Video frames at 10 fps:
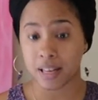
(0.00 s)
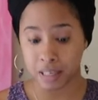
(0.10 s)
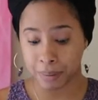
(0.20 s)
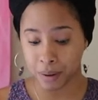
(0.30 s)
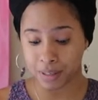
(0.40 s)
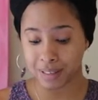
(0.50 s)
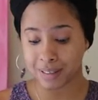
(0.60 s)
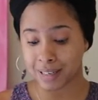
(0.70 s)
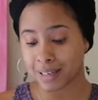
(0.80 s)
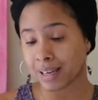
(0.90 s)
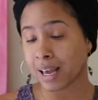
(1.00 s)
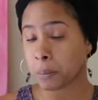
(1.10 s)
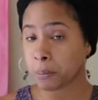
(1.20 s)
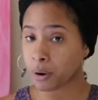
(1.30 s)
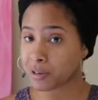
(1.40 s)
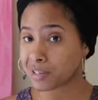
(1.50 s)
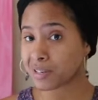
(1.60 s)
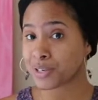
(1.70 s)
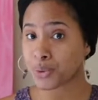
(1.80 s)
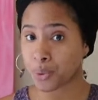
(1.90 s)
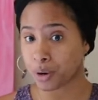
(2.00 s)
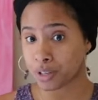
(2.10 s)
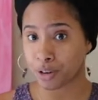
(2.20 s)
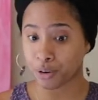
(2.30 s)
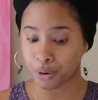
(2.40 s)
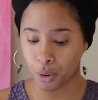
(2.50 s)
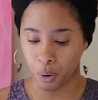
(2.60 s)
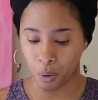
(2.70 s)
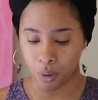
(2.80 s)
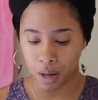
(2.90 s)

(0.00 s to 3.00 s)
It's about sending a person towards their goal.